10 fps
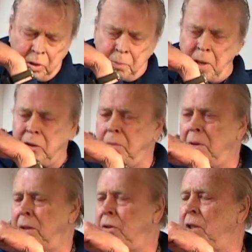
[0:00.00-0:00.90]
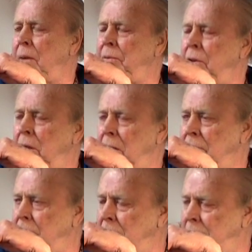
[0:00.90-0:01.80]
with the possible exception
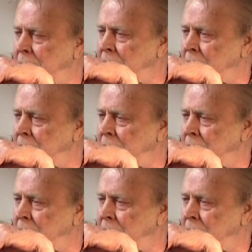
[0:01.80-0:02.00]
of uh,